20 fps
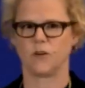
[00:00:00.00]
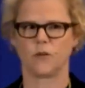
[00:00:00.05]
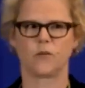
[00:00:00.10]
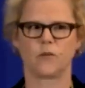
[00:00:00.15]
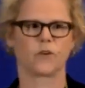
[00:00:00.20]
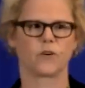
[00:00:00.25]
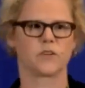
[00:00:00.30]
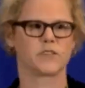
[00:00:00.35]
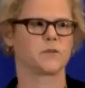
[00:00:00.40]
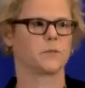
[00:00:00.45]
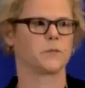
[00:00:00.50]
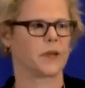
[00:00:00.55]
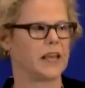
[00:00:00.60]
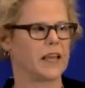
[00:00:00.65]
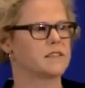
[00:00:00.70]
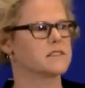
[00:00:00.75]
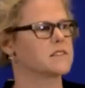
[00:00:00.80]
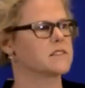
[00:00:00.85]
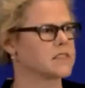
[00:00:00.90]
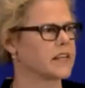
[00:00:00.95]
I know there are some
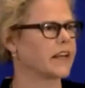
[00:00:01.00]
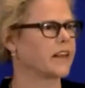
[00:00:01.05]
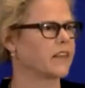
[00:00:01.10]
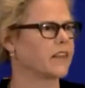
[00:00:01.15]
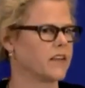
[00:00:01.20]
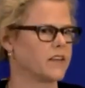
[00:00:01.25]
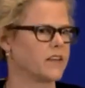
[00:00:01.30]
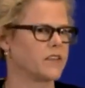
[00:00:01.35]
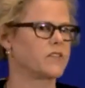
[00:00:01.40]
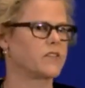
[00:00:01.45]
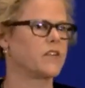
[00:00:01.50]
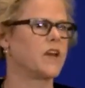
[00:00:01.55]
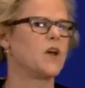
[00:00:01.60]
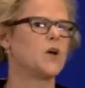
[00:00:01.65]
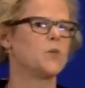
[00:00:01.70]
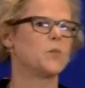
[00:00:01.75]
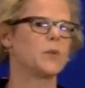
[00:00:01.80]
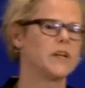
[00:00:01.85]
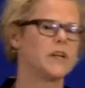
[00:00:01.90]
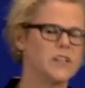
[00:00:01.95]
cases like this,